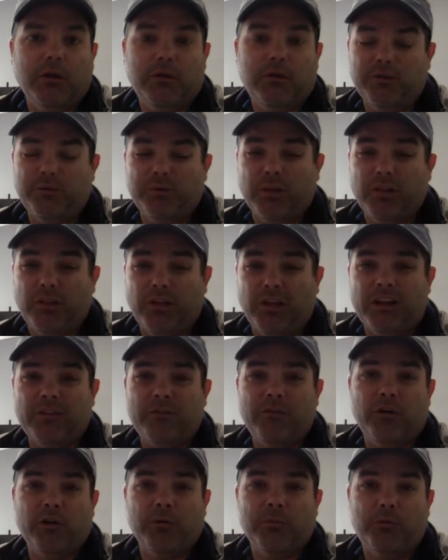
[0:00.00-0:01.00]
doing a lot of
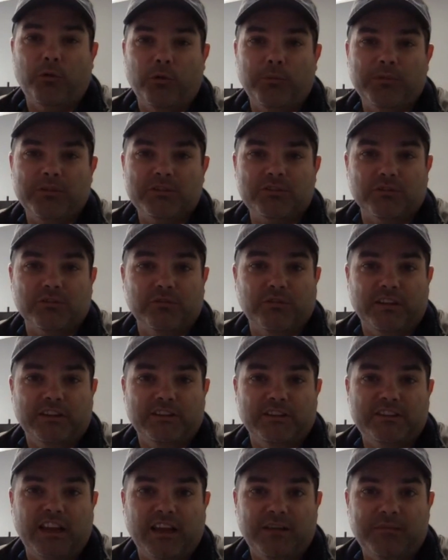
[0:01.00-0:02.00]
our appointments through
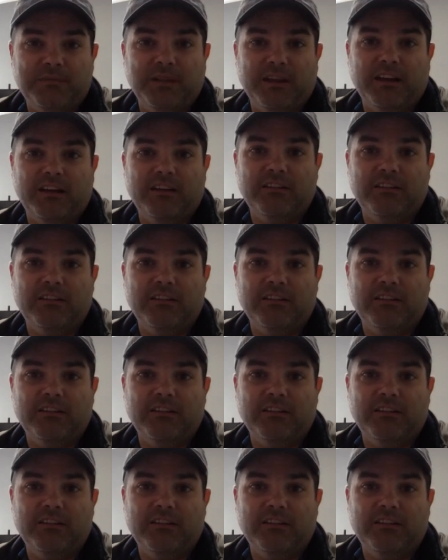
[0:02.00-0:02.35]
FaceTime now.